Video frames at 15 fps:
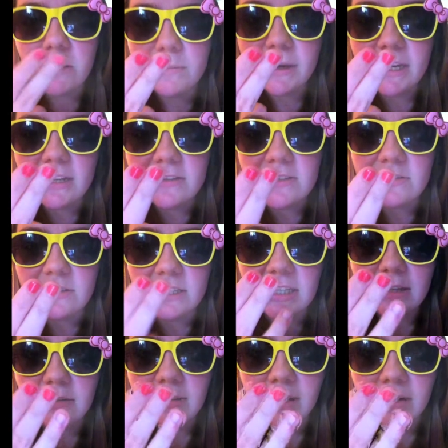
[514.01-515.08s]
my nails are really
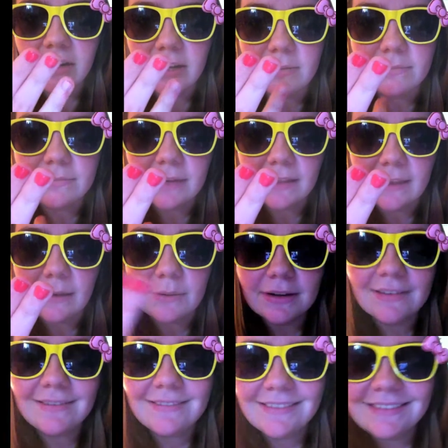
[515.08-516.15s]
cute. They're, not that one.
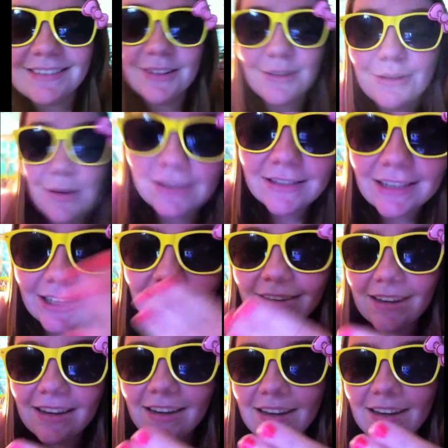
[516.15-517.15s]
I'll do this hand.